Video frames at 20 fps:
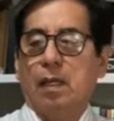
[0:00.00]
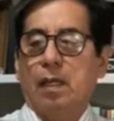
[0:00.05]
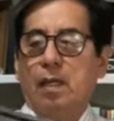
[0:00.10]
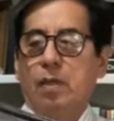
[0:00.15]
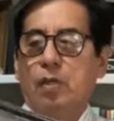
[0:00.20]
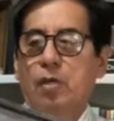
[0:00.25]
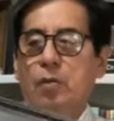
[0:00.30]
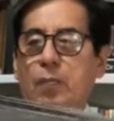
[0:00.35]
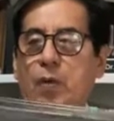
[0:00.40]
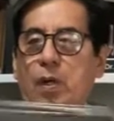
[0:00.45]

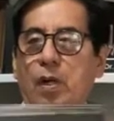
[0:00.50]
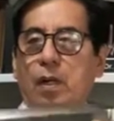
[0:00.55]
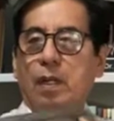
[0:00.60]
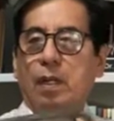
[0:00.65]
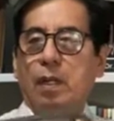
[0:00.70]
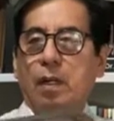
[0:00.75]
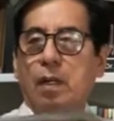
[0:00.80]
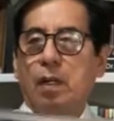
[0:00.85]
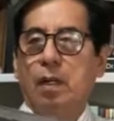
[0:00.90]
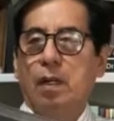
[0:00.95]
you
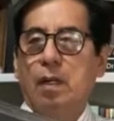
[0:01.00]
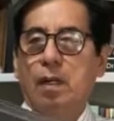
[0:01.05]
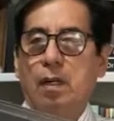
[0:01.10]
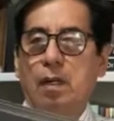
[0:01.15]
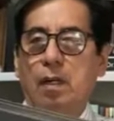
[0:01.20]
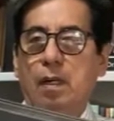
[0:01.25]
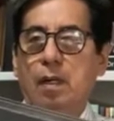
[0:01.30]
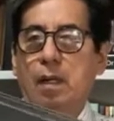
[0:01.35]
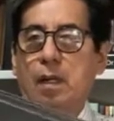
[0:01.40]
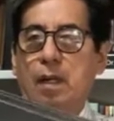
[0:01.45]
probably
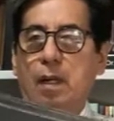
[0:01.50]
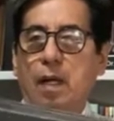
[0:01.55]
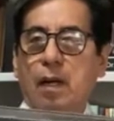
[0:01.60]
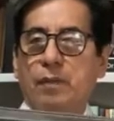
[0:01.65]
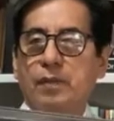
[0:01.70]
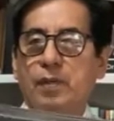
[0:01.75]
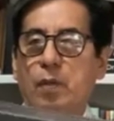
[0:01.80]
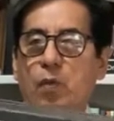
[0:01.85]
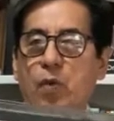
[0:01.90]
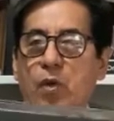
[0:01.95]

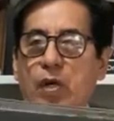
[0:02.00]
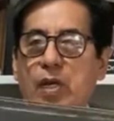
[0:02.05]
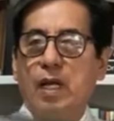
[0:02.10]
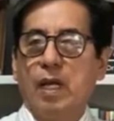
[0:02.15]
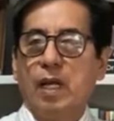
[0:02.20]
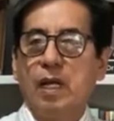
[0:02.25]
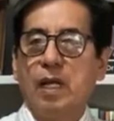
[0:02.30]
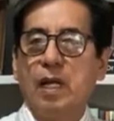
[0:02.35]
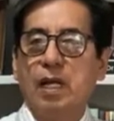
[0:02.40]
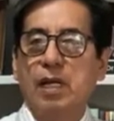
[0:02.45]
have the word
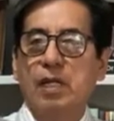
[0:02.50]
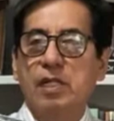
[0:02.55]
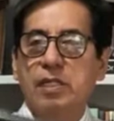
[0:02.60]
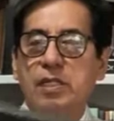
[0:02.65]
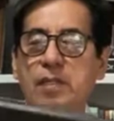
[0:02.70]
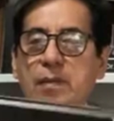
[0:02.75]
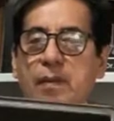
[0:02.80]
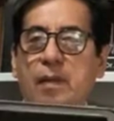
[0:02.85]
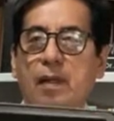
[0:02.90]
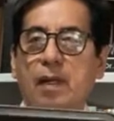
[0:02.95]
in
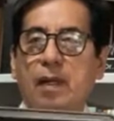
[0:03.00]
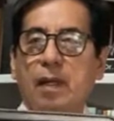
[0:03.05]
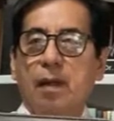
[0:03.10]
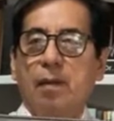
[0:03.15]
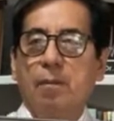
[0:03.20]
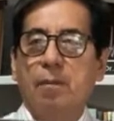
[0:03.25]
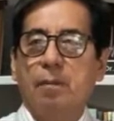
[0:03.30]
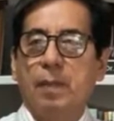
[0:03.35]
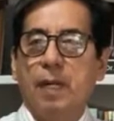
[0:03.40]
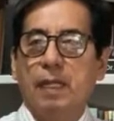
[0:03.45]
English,
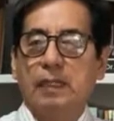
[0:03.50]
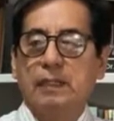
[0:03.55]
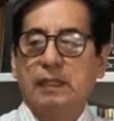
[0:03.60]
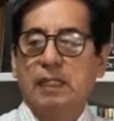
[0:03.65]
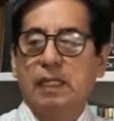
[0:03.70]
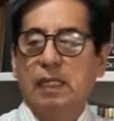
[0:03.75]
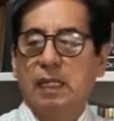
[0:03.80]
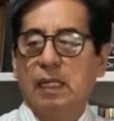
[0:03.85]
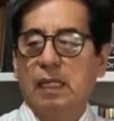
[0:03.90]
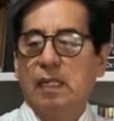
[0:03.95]
but
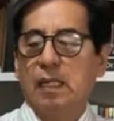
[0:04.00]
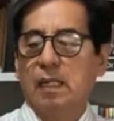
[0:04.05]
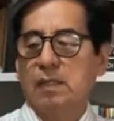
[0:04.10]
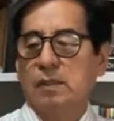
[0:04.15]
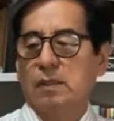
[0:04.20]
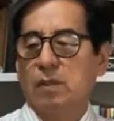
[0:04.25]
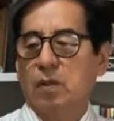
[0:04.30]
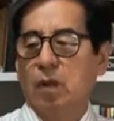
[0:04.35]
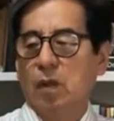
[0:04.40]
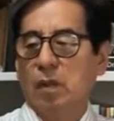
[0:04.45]
here
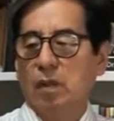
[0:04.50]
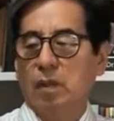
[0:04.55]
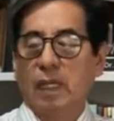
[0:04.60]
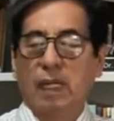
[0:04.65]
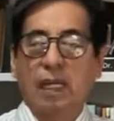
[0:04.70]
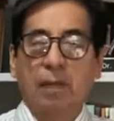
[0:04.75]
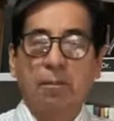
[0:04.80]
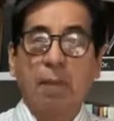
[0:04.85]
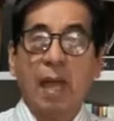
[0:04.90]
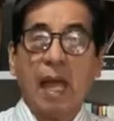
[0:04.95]
is called
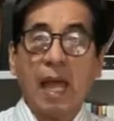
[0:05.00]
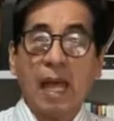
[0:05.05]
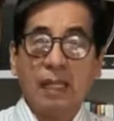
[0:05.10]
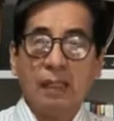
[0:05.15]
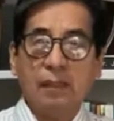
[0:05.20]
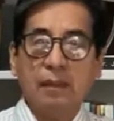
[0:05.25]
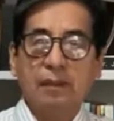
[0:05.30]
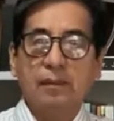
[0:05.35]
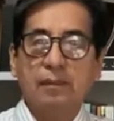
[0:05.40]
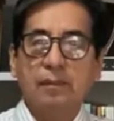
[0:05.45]
like a
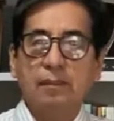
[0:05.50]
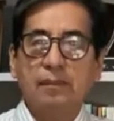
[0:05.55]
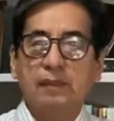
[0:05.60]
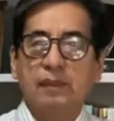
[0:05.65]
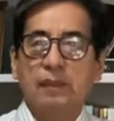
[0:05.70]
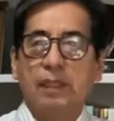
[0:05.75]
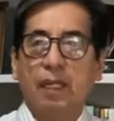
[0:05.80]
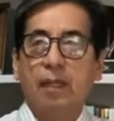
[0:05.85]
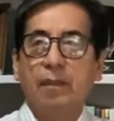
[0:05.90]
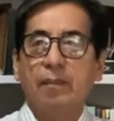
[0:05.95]
pan.
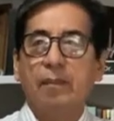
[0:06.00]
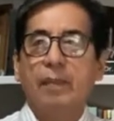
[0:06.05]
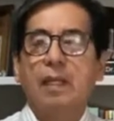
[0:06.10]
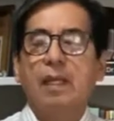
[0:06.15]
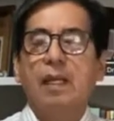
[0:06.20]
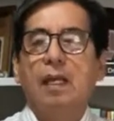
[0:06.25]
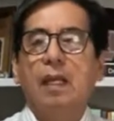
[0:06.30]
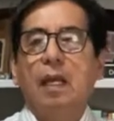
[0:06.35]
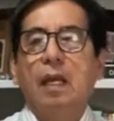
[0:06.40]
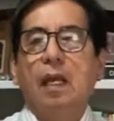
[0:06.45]
Yeah?
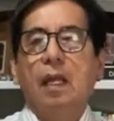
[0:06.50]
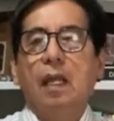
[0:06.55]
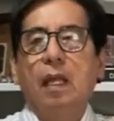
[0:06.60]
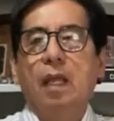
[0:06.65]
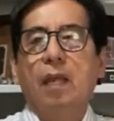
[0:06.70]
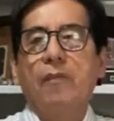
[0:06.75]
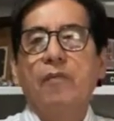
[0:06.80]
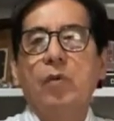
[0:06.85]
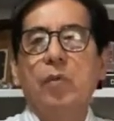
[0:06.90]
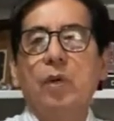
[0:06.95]

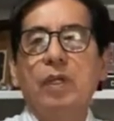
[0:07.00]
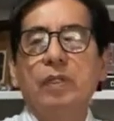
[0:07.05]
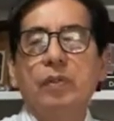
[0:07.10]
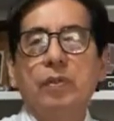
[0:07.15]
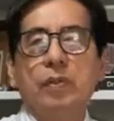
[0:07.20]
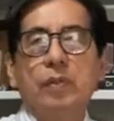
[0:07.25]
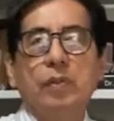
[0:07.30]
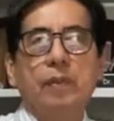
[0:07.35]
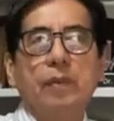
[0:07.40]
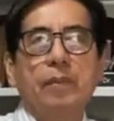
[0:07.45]
If you want
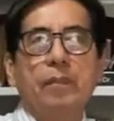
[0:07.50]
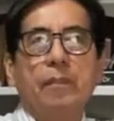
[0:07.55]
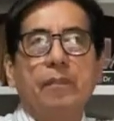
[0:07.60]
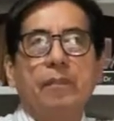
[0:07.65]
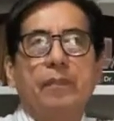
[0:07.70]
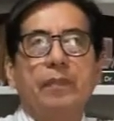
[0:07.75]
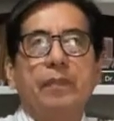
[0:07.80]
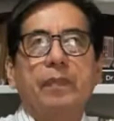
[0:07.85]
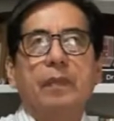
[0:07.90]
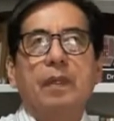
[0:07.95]
to
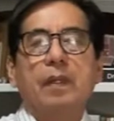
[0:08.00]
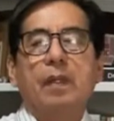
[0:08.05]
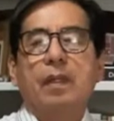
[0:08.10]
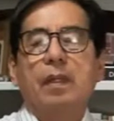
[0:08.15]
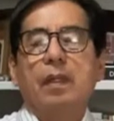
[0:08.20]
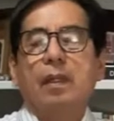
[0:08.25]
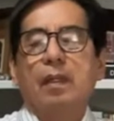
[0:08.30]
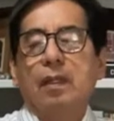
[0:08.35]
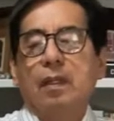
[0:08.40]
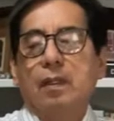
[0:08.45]

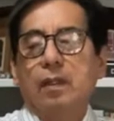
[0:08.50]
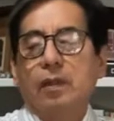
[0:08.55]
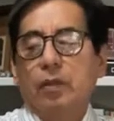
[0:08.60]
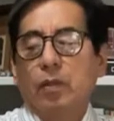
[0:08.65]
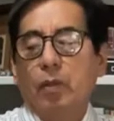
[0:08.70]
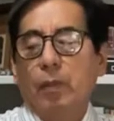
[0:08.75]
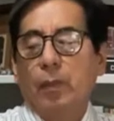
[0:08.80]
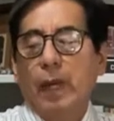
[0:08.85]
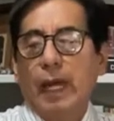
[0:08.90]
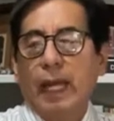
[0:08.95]

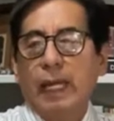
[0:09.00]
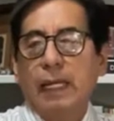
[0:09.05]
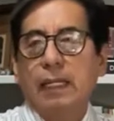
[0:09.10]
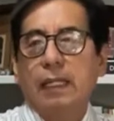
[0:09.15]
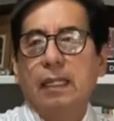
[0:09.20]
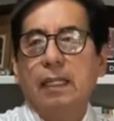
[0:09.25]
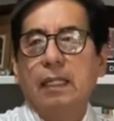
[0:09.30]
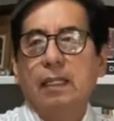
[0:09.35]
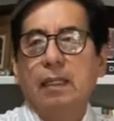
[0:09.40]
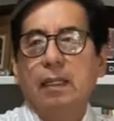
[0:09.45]

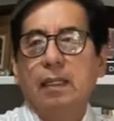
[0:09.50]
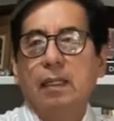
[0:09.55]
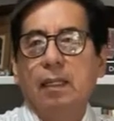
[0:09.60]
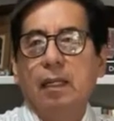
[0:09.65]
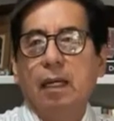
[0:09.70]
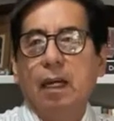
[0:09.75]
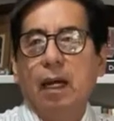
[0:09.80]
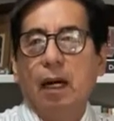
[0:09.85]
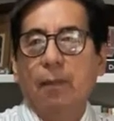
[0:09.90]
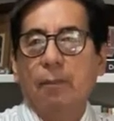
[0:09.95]
bake
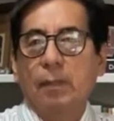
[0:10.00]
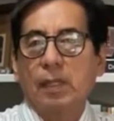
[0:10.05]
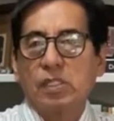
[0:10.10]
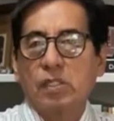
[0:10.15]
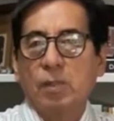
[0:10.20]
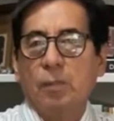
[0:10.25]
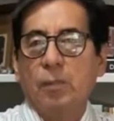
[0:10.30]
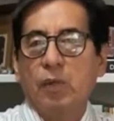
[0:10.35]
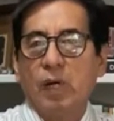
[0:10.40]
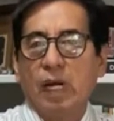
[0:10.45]
a piece
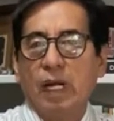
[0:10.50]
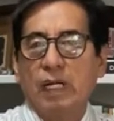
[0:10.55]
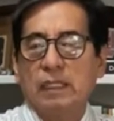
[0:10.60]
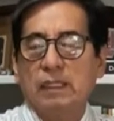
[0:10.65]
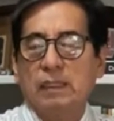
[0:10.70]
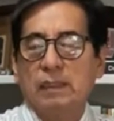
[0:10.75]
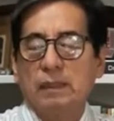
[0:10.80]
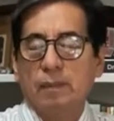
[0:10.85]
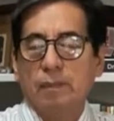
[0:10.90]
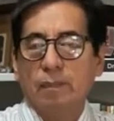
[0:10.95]
of bread
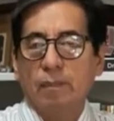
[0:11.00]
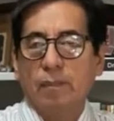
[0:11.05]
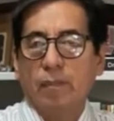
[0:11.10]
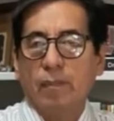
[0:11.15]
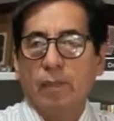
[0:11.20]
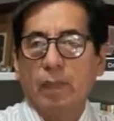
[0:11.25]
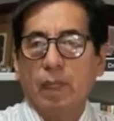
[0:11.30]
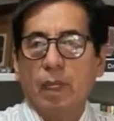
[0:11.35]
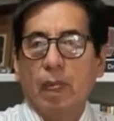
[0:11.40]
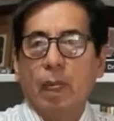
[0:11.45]

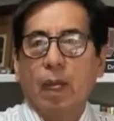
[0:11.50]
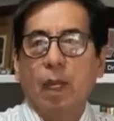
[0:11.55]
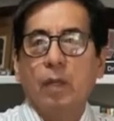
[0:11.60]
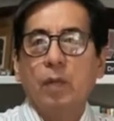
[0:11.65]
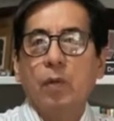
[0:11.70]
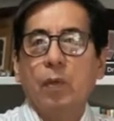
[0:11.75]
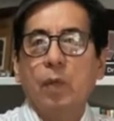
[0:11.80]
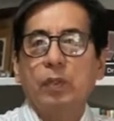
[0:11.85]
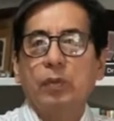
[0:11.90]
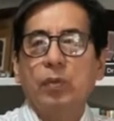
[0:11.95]
and
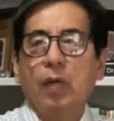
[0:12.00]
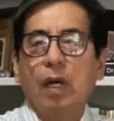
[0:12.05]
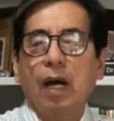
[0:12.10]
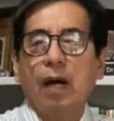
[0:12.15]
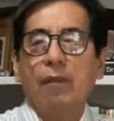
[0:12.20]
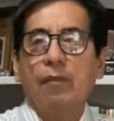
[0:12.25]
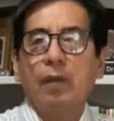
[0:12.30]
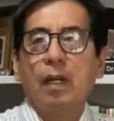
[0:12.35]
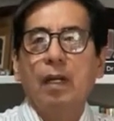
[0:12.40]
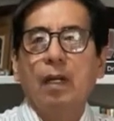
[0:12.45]
you want to
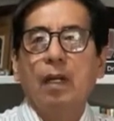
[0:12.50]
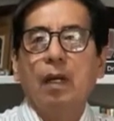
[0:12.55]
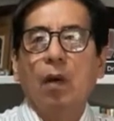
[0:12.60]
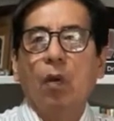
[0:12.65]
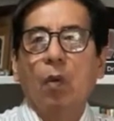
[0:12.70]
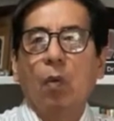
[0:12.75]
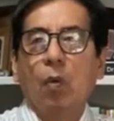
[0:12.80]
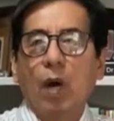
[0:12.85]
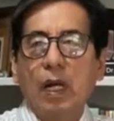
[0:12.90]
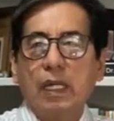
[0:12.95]
have
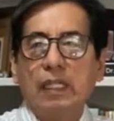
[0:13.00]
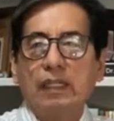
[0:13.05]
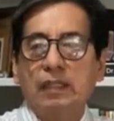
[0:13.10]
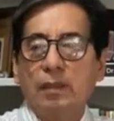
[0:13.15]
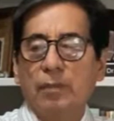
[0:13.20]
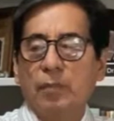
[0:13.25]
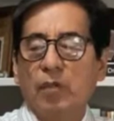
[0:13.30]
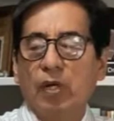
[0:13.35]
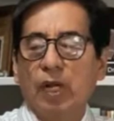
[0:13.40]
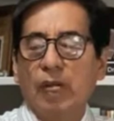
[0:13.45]
quality
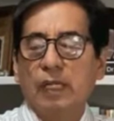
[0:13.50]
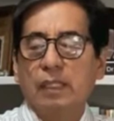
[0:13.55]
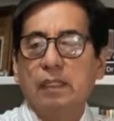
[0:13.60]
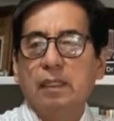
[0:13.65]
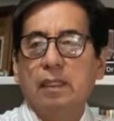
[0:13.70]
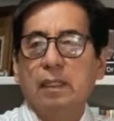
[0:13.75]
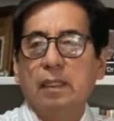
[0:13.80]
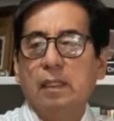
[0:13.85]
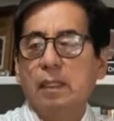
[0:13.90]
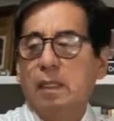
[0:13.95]
bread,
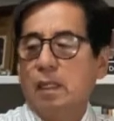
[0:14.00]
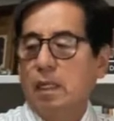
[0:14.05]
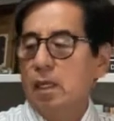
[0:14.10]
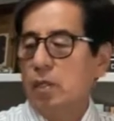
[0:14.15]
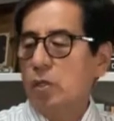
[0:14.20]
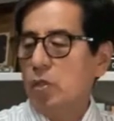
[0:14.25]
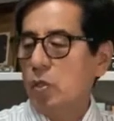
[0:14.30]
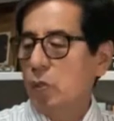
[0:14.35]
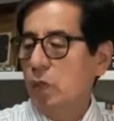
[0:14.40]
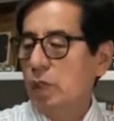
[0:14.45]

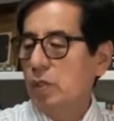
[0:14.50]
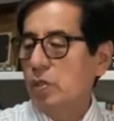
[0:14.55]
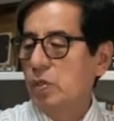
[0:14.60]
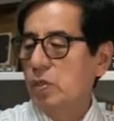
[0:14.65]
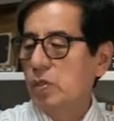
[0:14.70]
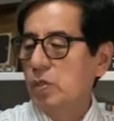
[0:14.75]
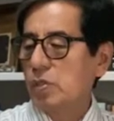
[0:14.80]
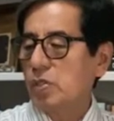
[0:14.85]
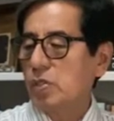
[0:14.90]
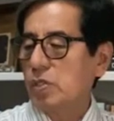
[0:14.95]
you will
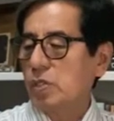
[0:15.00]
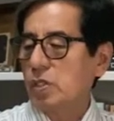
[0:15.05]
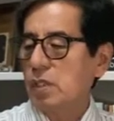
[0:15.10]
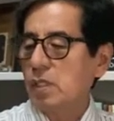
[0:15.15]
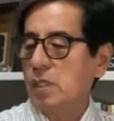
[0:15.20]
use